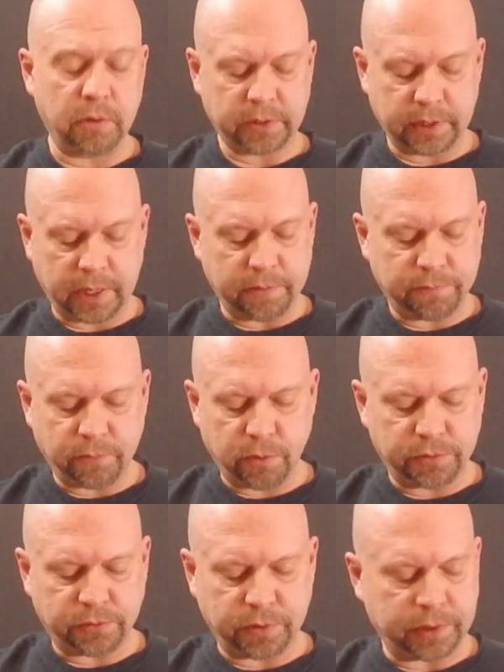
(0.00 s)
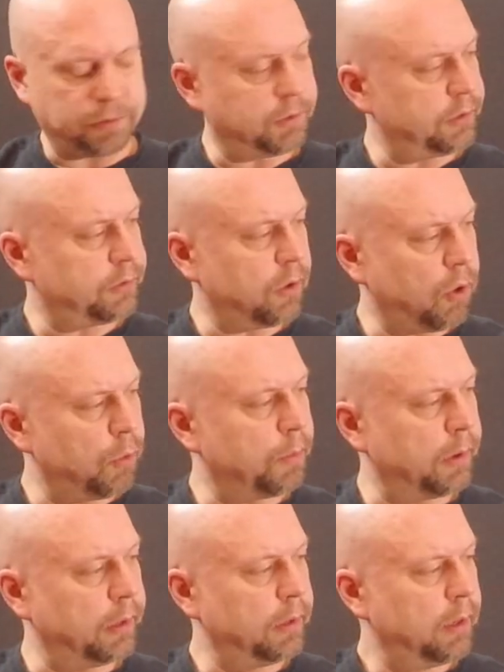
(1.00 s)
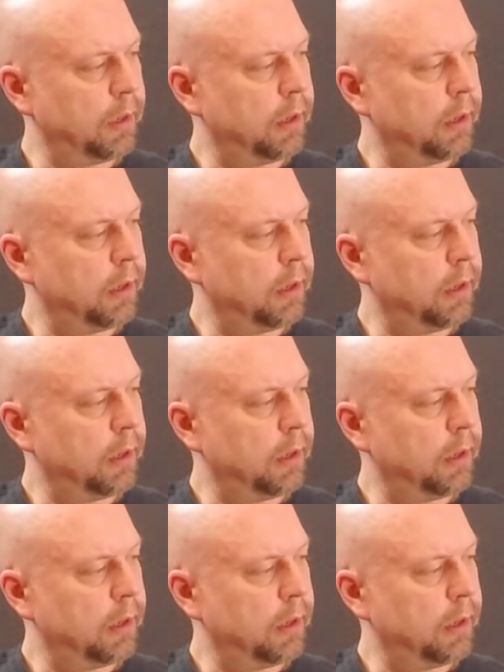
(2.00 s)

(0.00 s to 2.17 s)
Once again, 4th string is just open.